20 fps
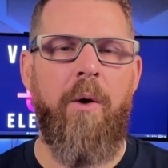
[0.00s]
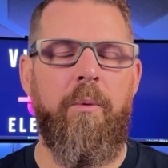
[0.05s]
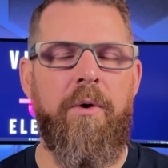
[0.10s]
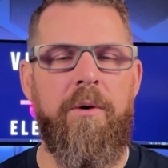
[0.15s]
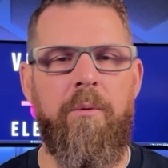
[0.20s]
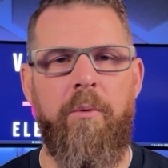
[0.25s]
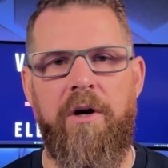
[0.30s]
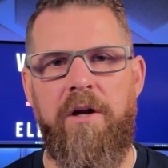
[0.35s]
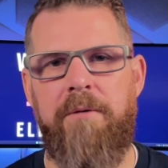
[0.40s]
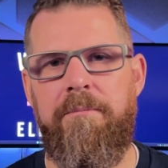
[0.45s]
we
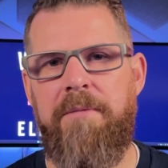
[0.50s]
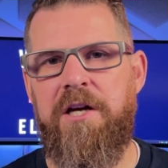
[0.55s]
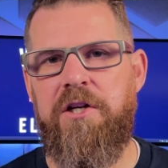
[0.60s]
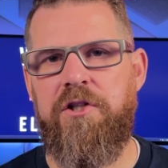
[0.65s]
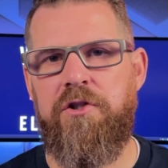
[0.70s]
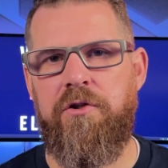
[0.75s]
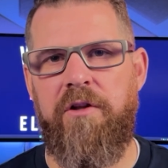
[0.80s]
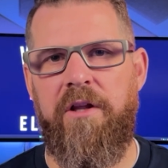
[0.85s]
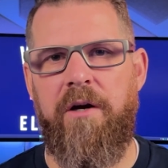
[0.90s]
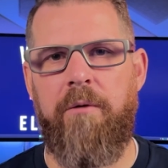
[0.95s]
want to make
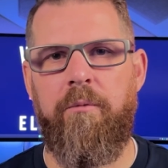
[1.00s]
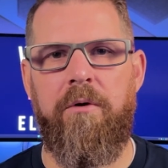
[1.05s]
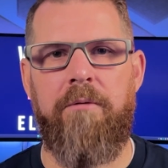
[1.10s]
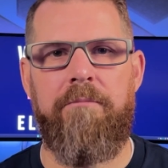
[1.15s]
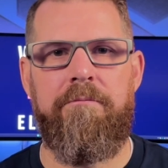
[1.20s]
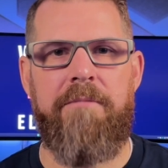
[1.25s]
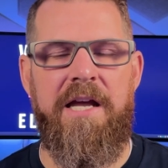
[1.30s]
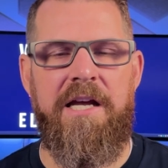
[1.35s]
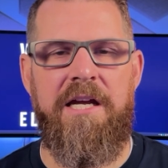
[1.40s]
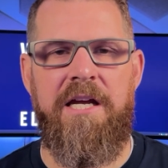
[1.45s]
sure that we're
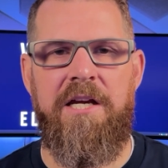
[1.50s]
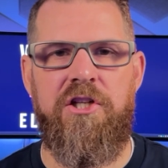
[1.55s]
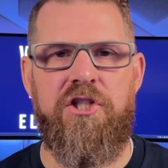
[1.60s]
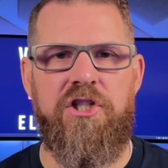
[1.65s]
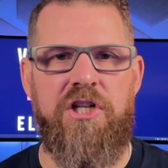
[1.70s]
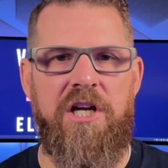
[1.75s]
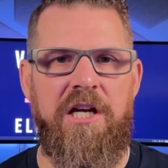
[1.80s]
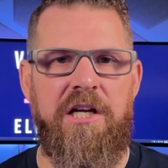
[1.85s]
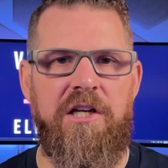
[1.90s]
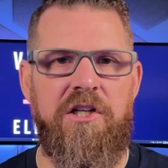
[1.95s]
making
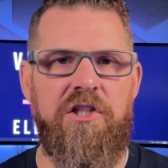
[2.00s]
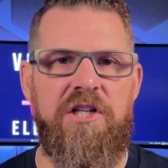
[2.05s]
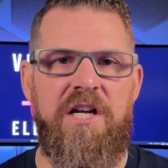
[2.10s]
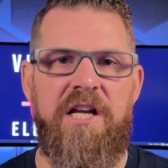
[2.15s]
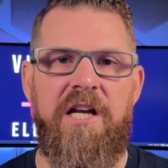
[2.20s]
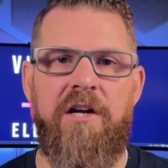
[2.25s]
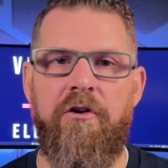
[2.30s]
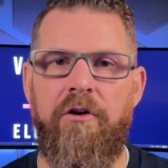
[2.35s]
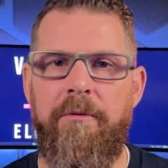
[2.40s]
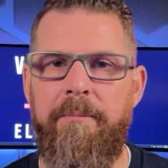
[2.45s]
change
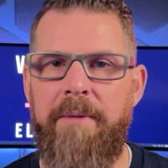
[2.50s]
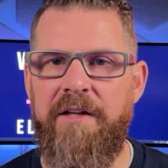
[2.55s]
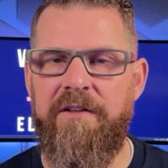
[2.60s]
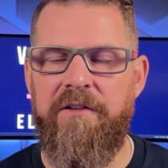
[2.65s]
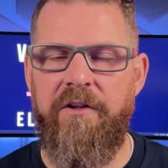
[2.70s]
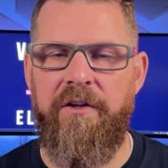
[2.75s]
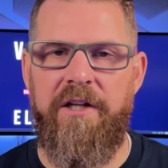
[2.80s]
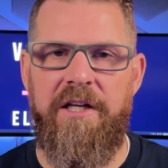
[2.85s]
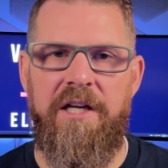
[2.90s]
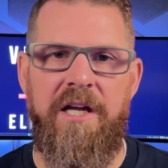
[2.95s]

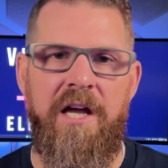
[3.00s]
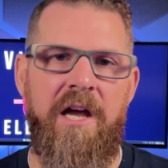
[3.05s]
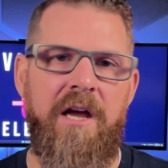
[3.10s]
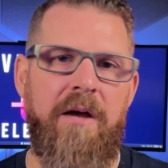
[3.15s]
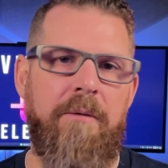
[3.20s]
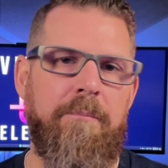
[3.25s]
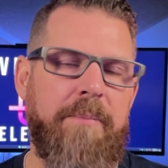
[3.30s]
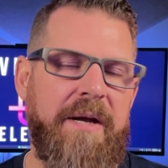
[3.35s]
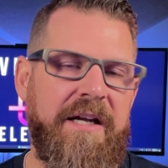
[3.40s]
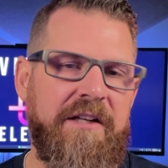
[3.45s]
incrementally
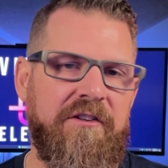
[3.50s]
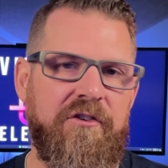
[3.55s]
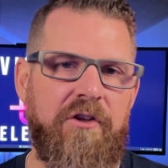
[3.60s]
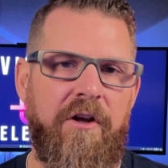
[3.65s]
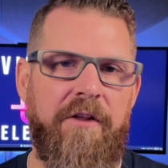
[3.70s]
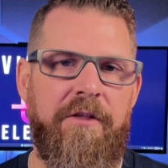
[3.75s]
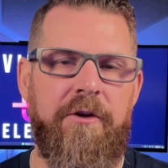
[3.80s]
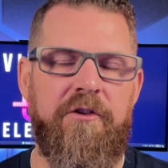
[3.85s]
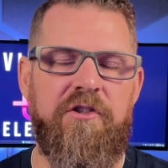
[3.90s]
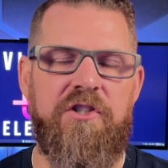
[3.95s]
based
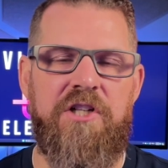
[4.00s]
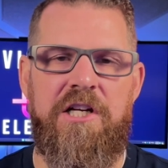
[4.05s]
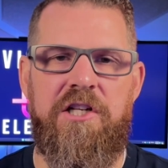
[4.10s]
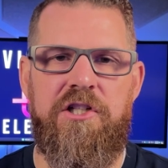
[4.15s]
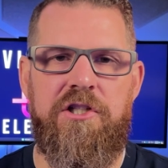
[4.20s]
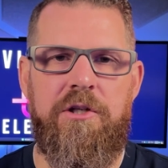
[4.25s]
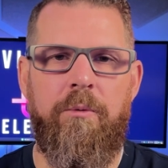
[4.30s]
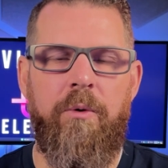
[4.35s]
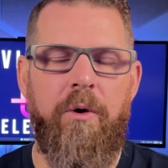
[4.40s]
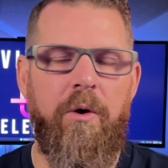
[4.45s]
on the
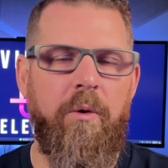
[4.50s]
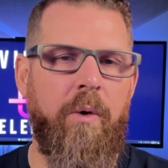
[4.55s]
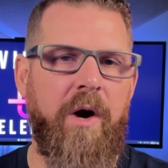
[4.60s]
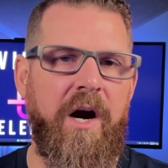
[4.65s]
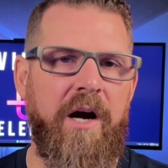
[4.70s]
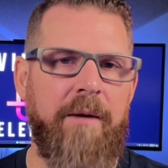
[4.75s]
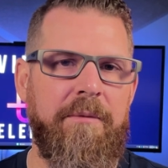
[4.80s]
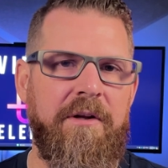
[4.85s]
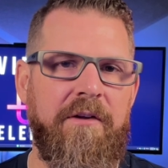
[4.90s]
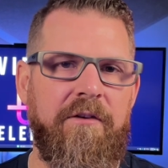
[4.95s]
changing
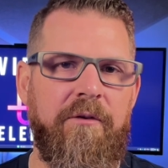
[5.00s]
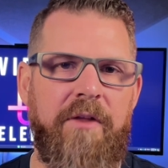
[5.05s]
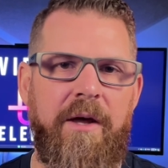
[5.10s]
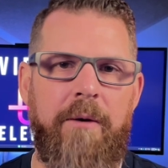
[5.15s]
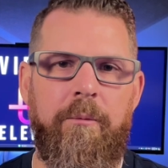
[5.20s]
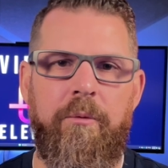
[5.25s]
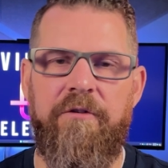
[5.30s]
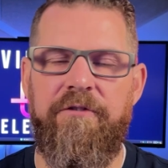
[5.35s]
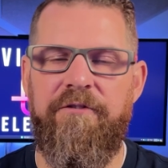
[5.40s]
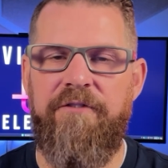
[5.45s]
requirements
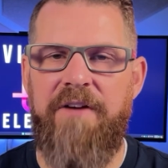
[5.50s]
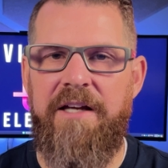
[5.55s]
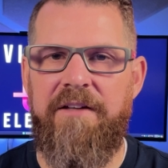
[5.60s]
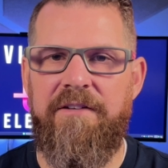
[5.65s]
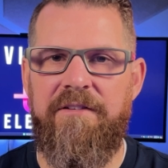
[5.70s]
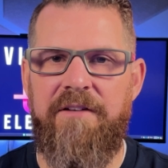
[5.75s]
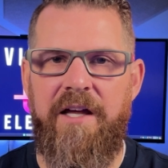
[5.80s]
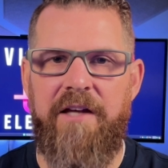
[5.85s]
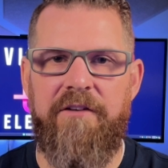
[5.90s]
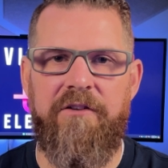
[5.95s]
that we're
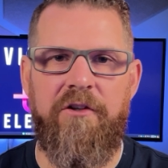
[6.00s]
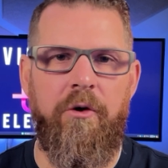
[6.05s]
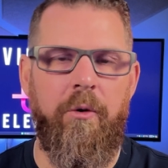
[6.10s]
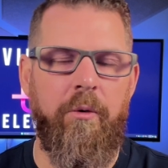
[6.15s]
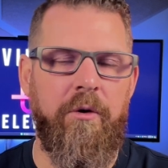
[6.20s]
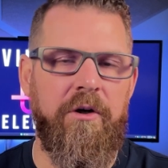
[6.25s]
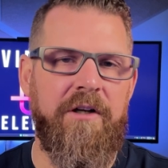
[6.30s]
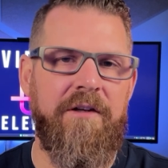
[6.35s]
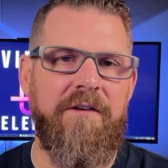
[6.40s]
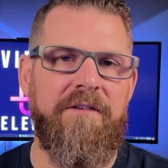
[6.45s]
faced as an
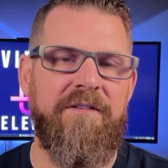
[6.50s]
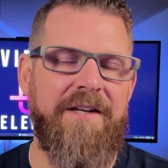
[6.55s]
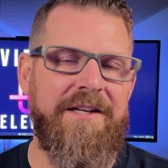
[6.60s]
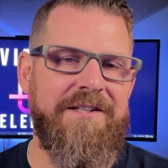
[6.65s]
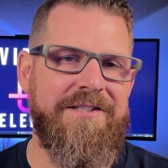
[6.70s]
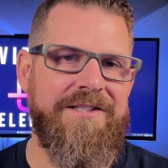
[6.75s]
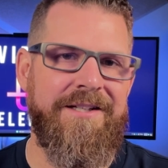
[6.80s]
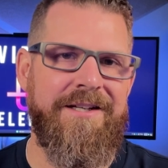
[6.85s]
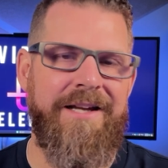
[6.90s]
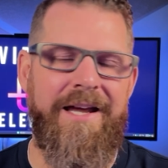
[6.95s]

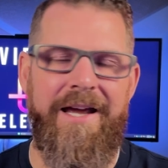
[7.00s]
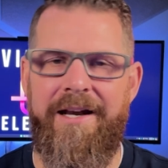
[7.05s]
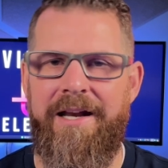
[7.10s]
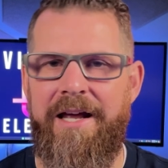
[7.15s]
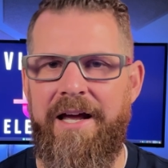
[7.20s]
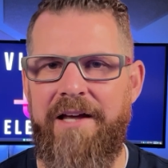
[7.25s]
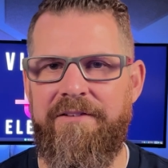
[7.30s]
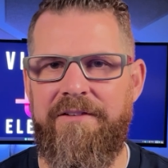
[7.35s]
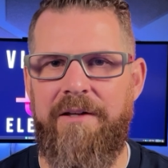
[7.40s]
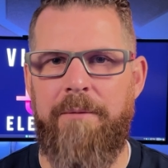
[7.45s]
organization and
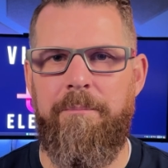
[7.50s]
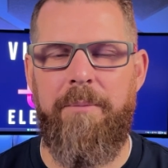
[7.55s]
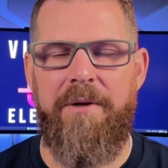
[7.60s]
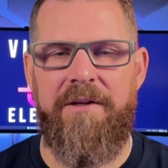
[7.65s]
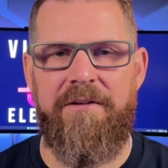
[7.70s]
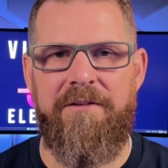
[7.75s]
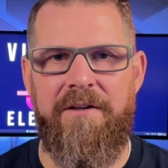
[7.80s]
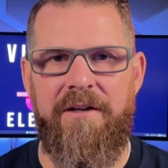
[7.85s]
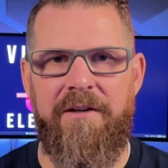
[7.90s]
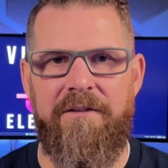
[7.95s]
as a
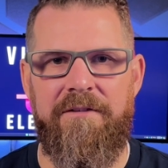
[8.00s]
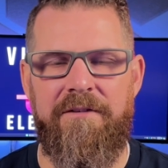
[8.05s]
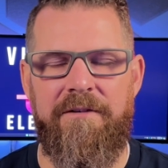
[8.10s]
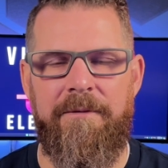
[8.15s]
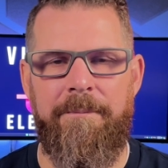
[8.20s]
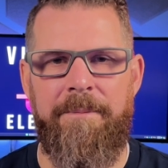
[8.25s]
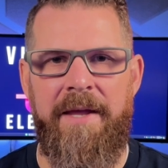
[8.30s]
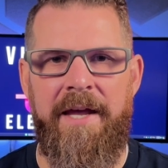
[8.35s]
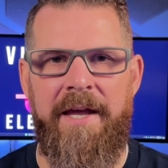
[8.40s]
business.